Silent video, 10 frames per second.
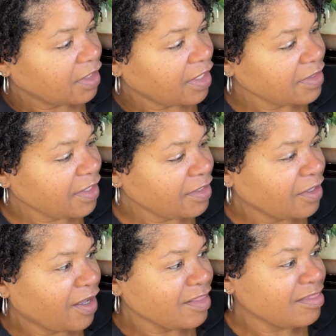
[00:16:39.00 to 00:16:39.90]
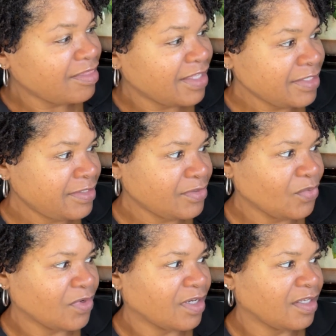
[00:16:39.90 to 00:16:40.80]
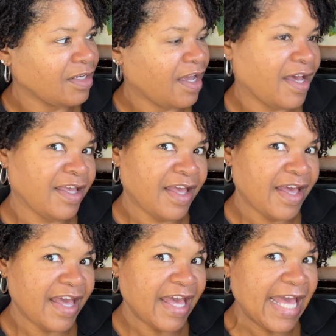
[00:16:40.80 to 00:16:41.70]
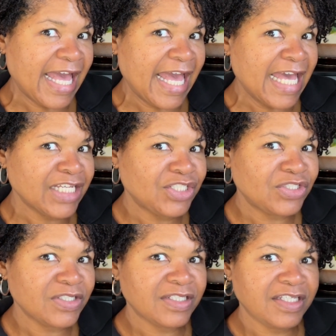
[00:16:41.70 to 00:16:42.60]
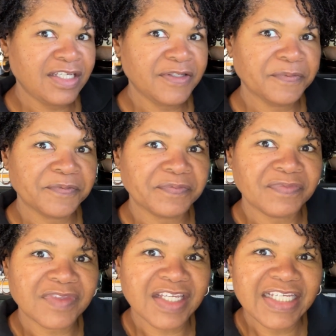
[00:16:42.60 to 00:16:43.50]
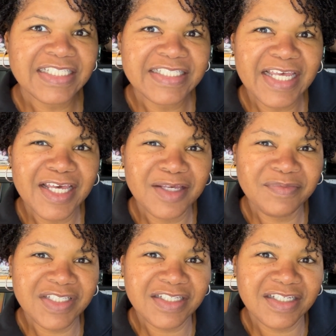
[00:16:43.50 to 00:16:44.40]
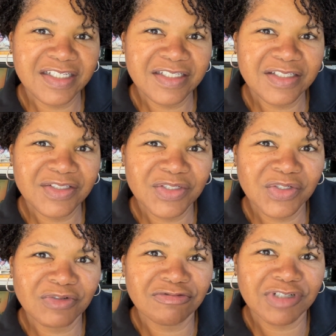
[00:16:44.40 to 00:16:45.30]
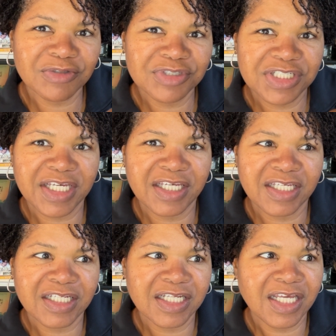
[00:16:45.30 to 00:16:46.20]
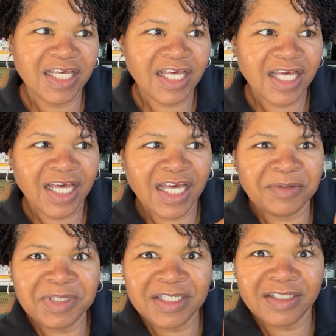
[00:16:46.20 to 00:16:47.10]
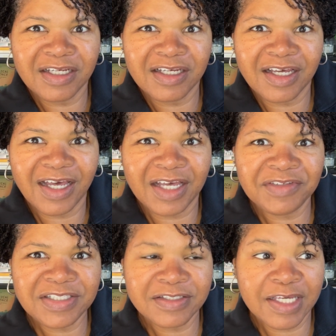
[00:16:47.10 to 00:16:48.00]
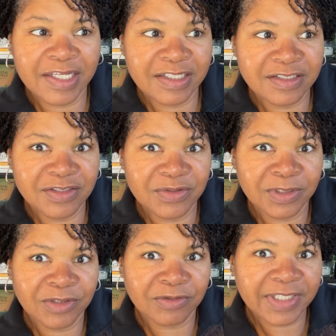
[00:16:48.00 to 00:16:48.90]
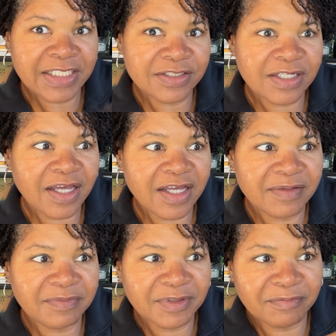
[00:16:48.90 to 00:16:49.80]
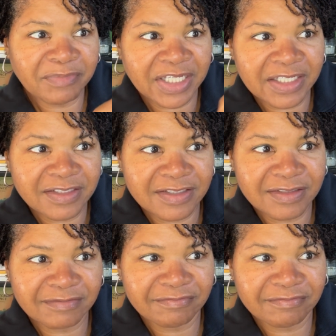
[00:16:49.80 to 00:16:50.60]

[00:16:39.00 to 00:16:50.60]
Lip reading: And then on this one, I actually attempted to crochet it. I mean, obviously I didn't do a great job, but